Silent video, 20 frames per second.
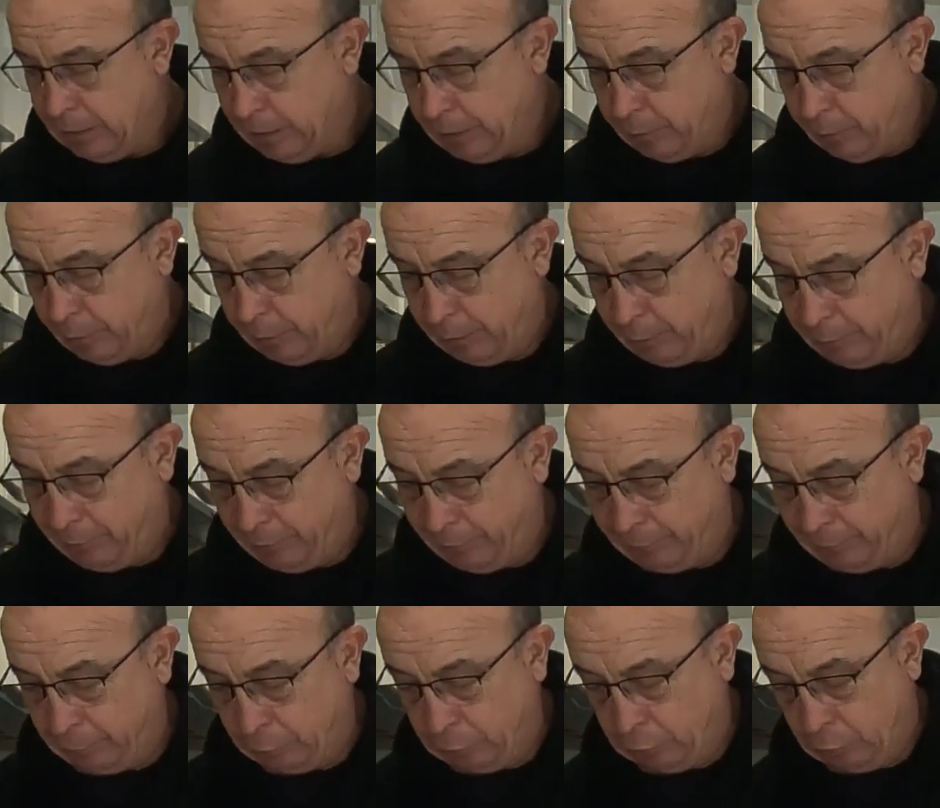And you want it to be
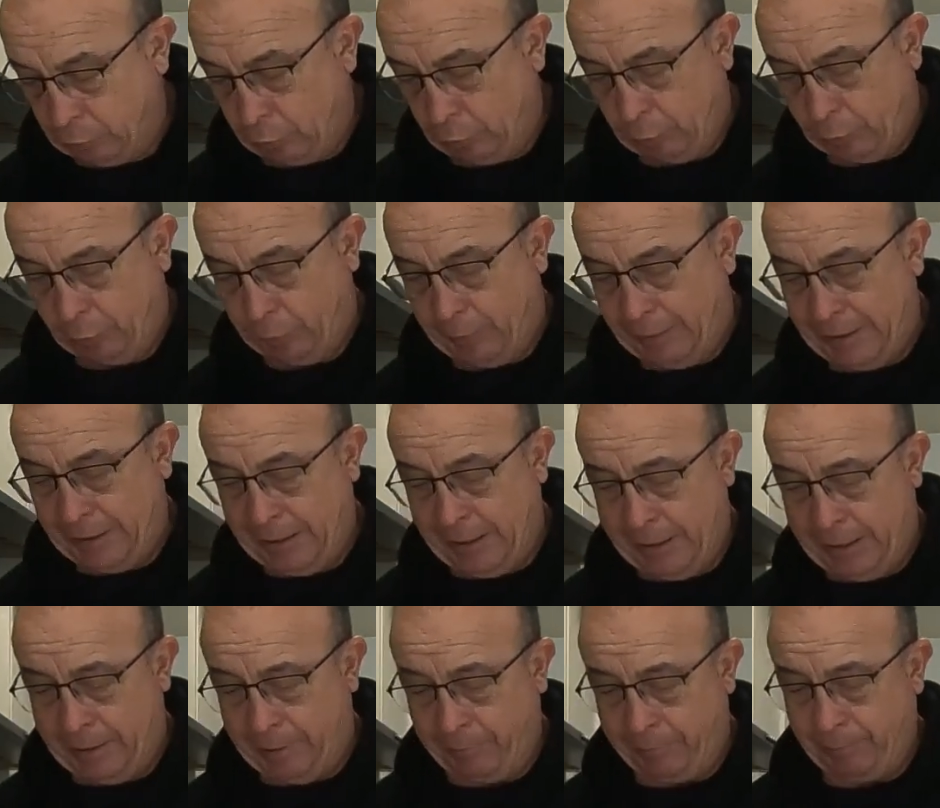full all the way
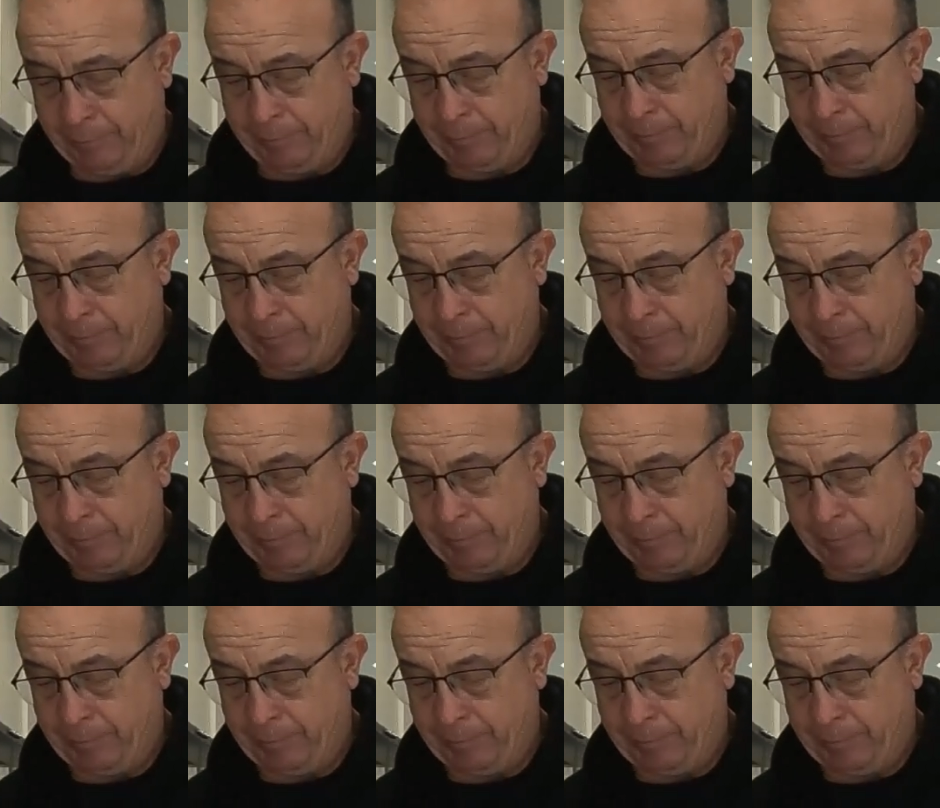down.